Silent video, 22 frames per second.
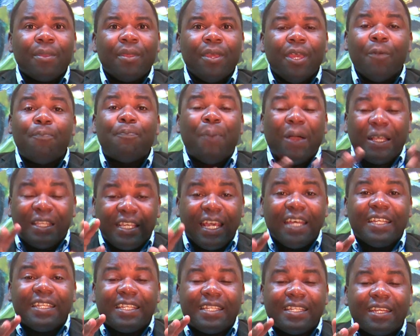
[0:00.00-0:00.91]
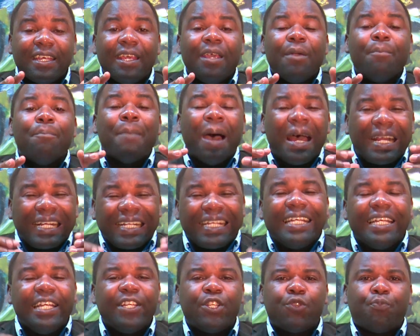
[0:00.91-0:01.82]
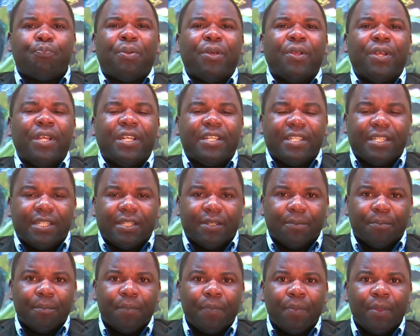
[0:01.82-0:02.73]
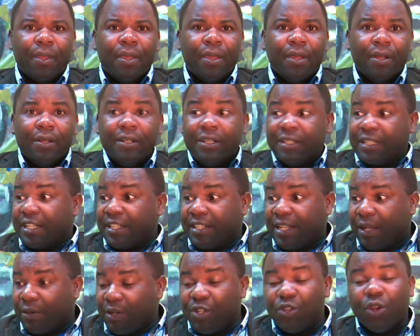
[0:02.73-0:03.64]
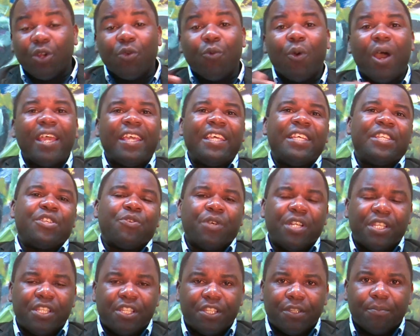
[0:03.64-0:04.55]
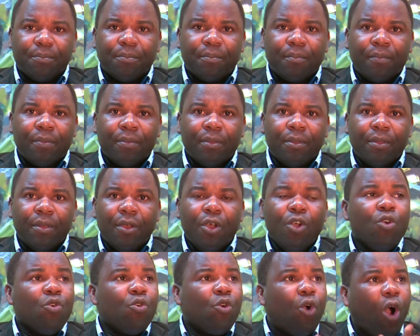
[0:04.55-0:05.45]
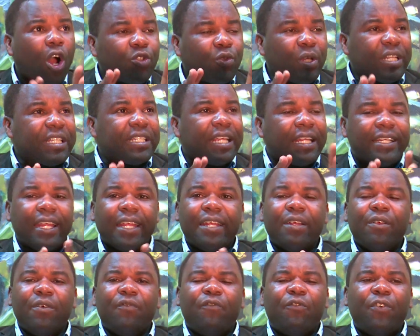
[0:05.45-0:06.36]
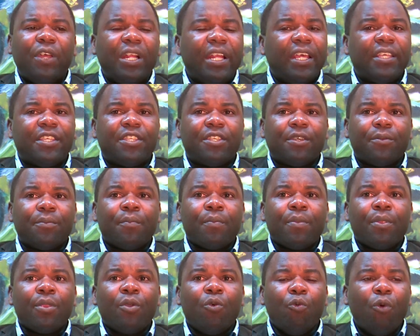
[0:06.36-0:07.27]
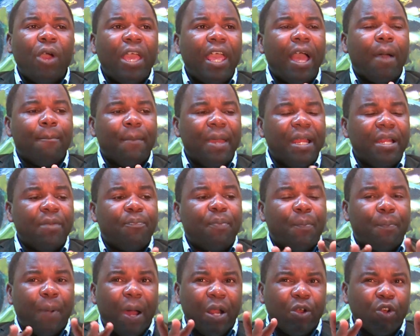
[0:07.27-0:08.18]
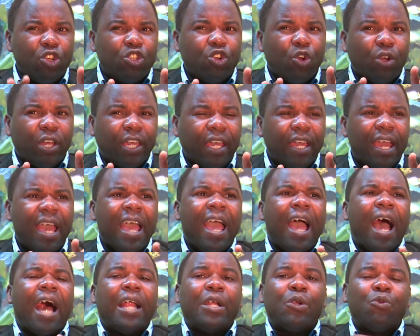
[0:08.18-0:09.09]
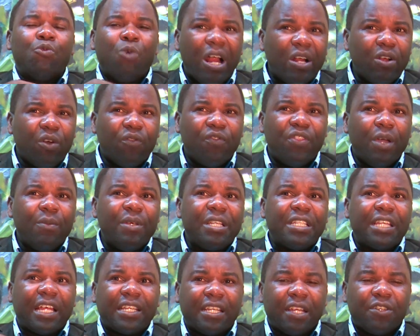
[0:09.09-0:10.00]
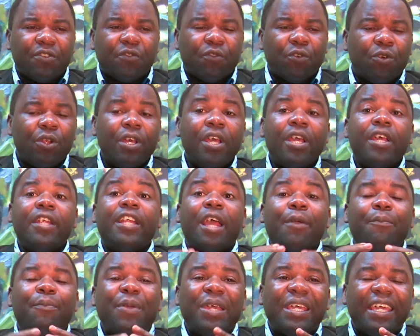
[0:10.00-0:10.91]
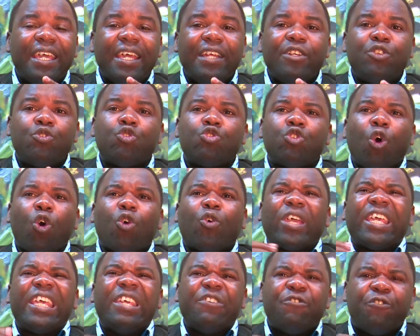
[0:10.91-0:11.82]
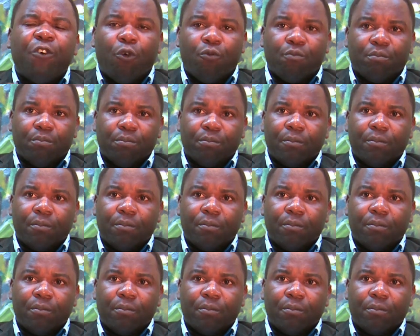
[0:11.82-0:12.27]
he purchased marine spirits. It is the reason why he's rich. Go to a certain village where many people are not okay and one of them is successful. They begin to talk evil.